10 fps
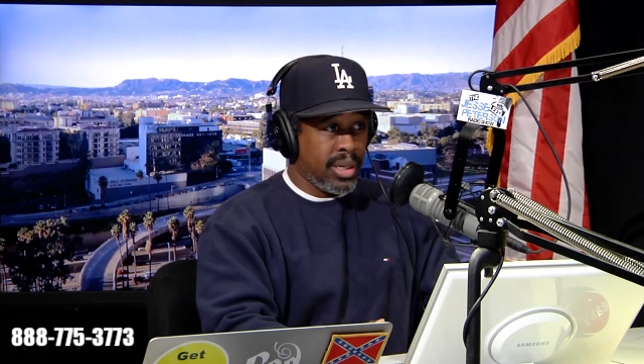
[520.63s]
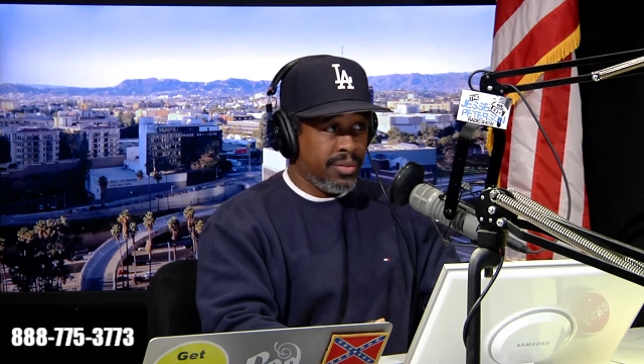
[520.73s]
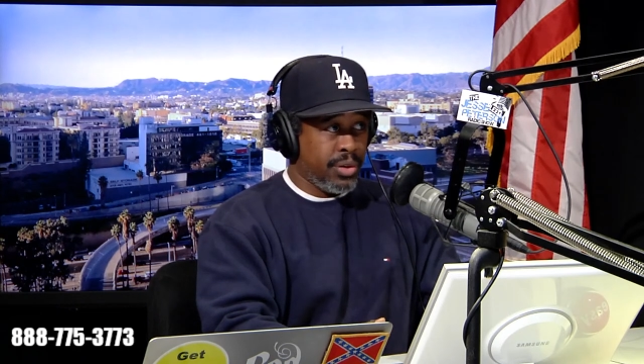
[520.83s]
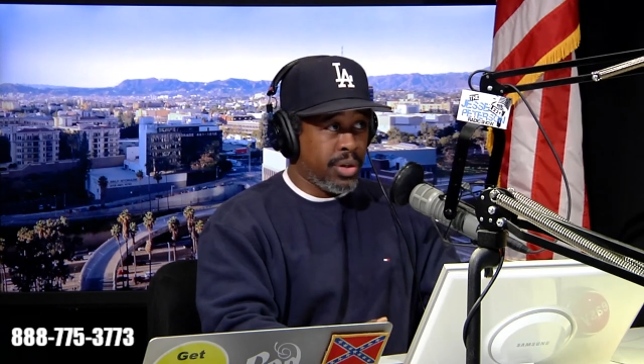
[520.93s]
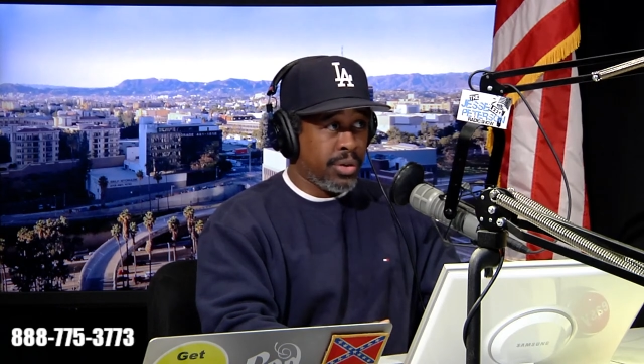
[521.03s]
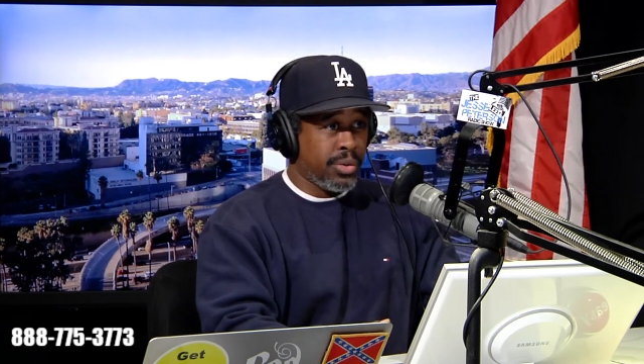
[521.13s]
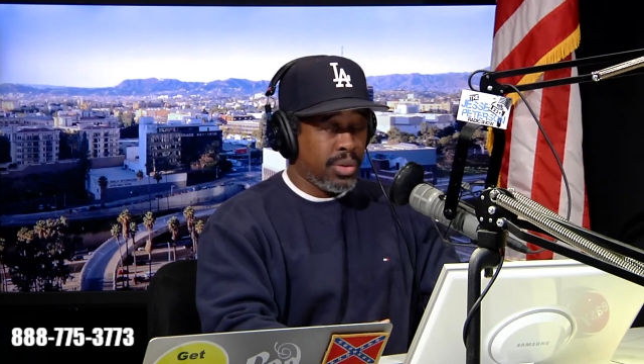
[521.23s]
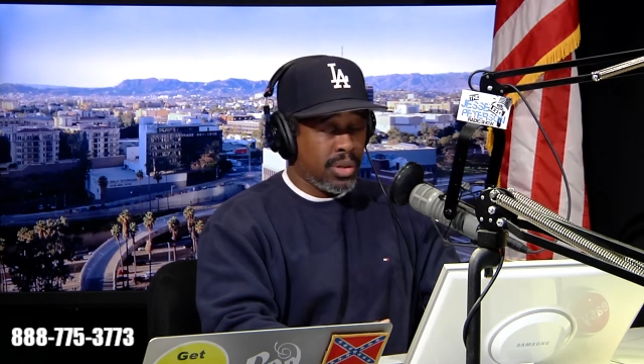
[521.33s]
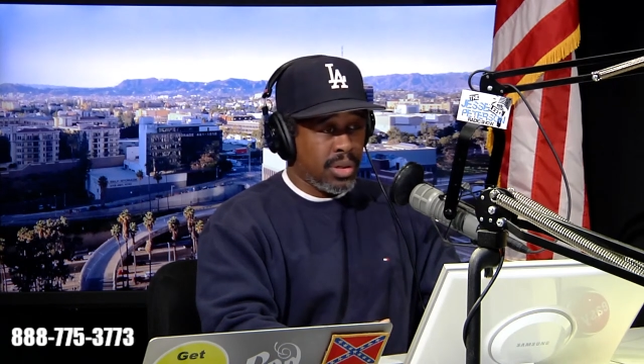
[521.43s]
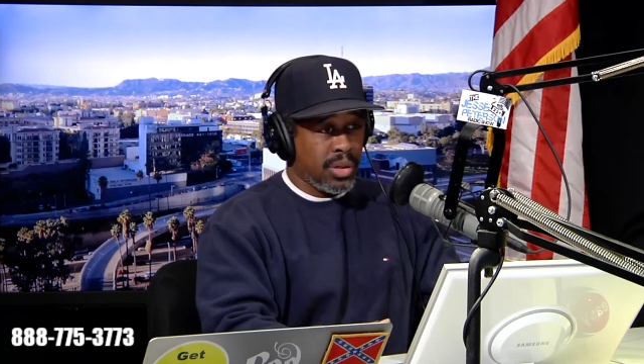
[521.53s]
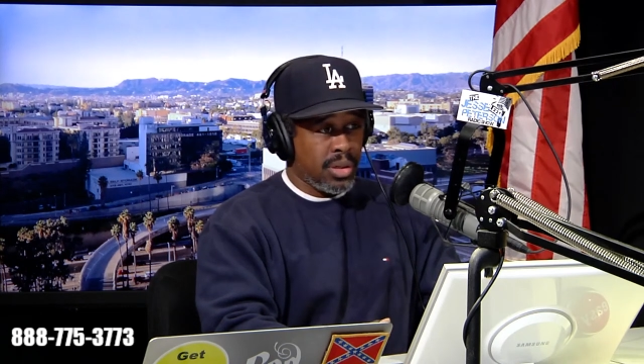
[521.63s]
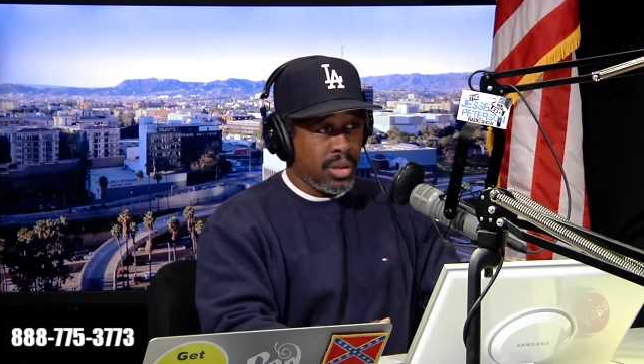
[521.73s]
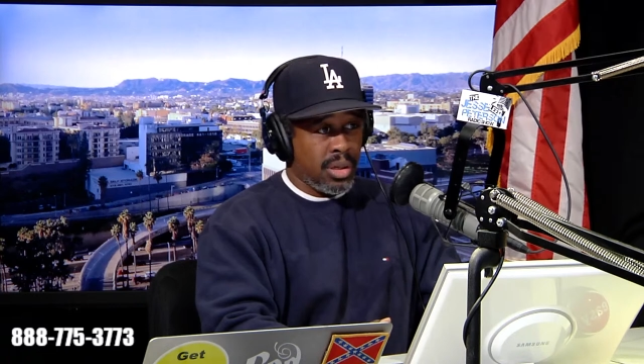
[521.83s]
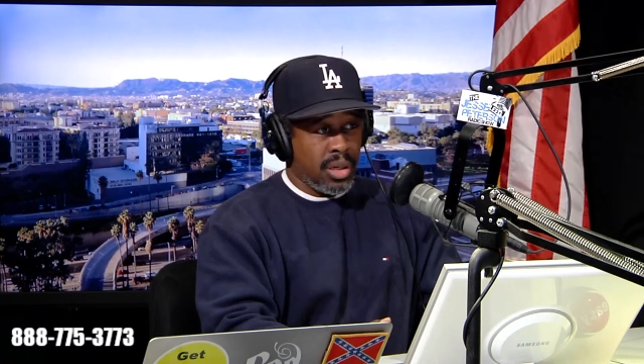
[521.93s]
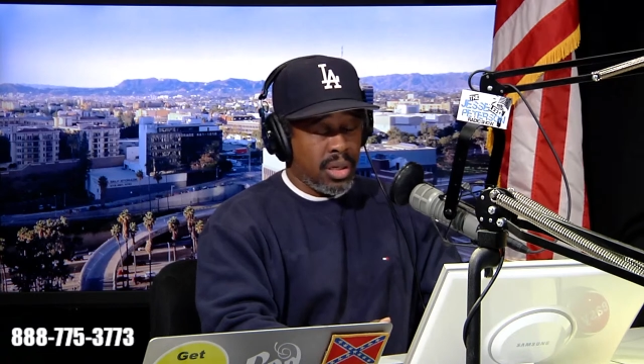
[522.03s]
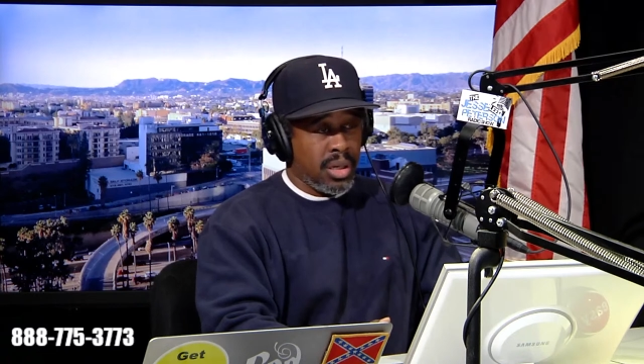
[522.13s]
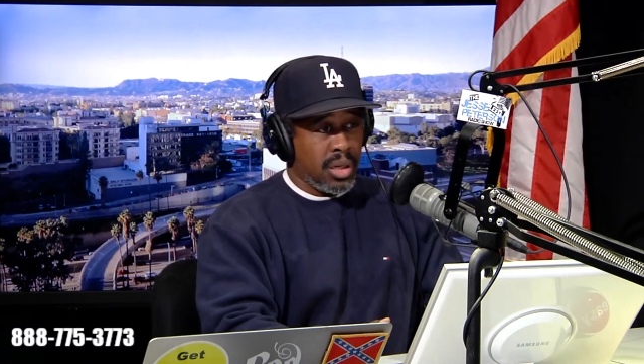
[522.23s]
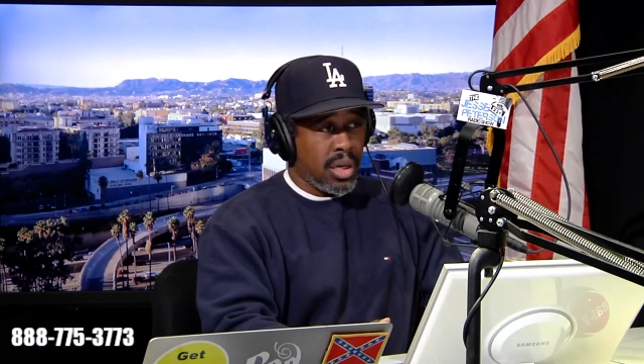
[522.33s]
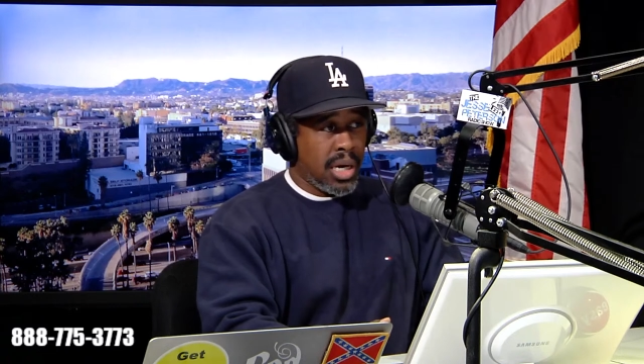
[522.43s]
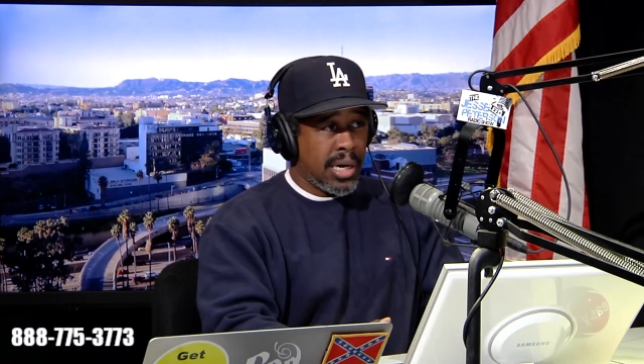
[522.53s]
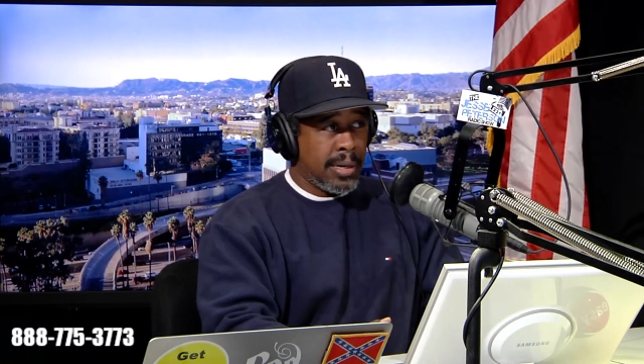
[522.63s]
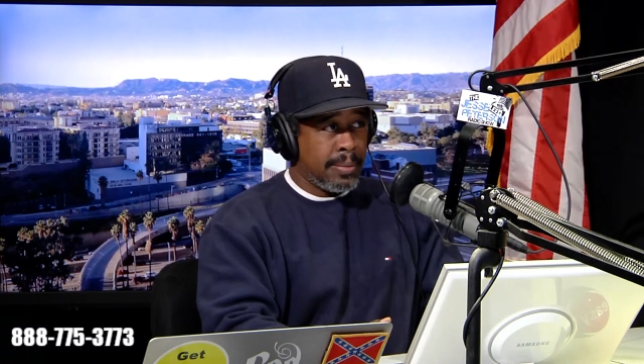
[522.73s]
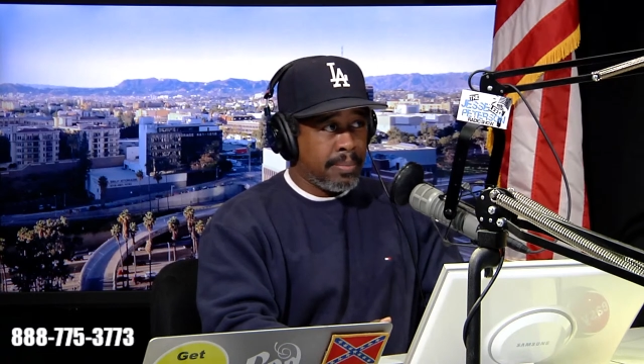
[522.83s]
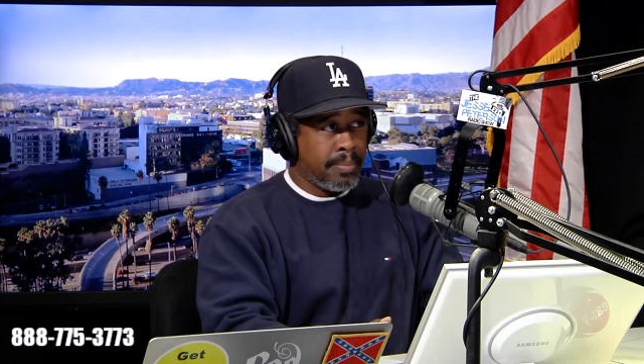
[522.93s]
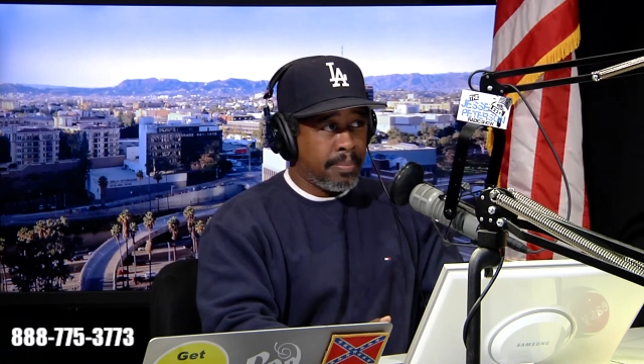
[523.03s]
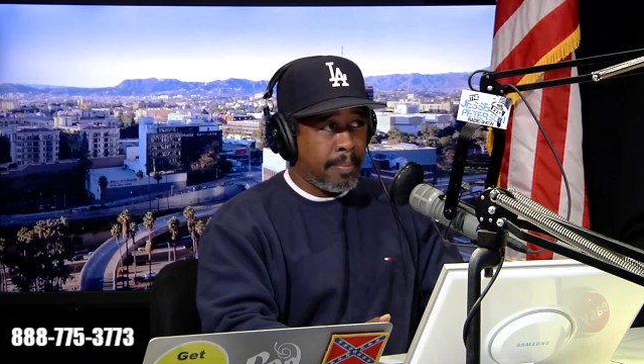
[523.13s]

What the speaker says: if you don't. The